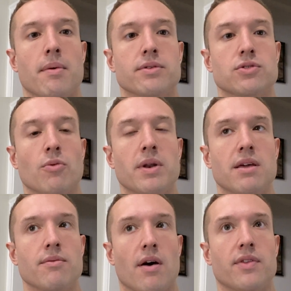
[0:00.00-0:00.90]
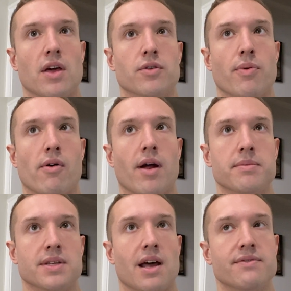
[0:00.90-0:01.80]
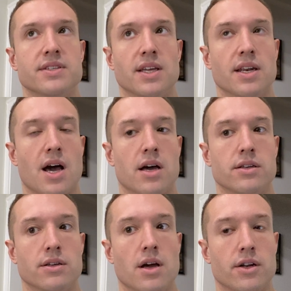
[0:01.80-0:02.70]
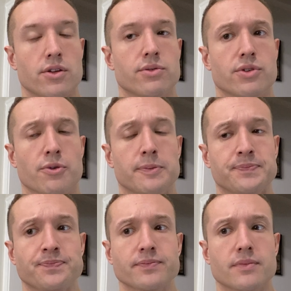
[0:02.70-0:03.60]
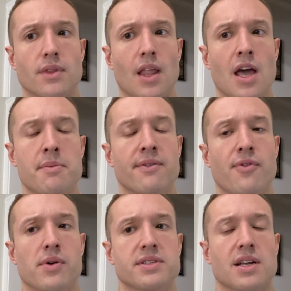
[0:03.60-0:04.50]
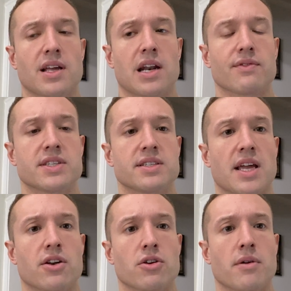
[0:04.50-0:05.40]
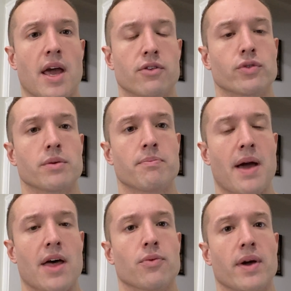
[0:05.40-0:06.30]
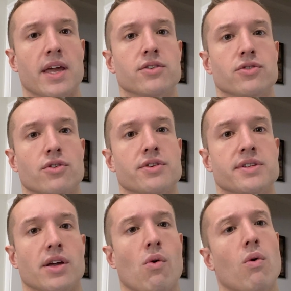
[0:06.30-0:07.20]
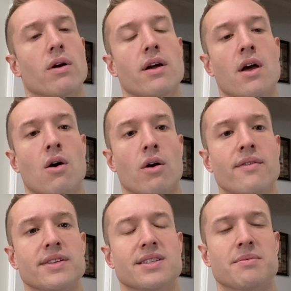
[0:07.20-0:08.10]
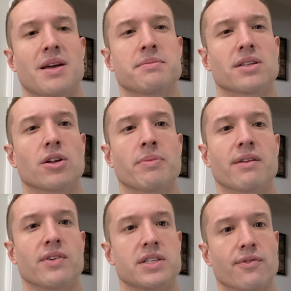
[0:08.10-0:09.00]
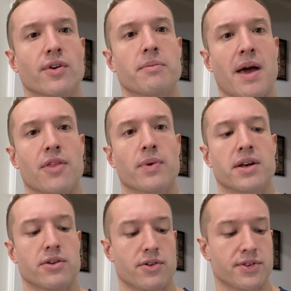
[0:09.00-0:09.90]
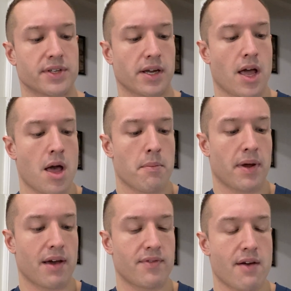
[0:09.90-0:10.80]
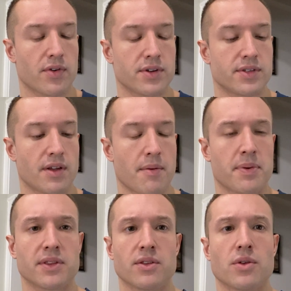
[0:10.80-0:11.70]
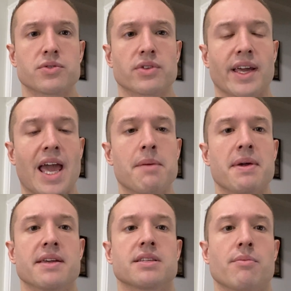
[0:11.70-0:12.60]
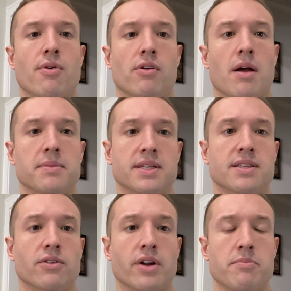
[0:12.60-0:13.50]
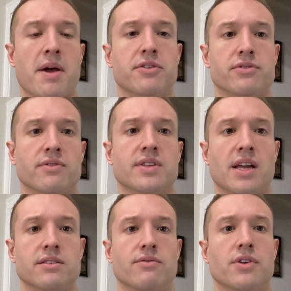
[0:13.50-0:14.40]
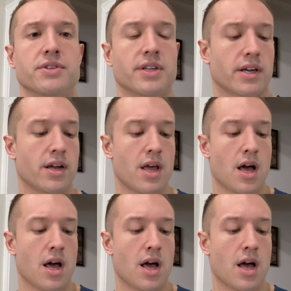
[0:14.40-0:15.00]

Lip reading: So many of the other programs that I've seen on YouTube have been focused on kind of a standard entry pathway into nursing, or even sometimes a little bit of a different pathway into nursing. But I've never, but those are like ABSN programs, Accelerated Bachelor's of Science of Nursing.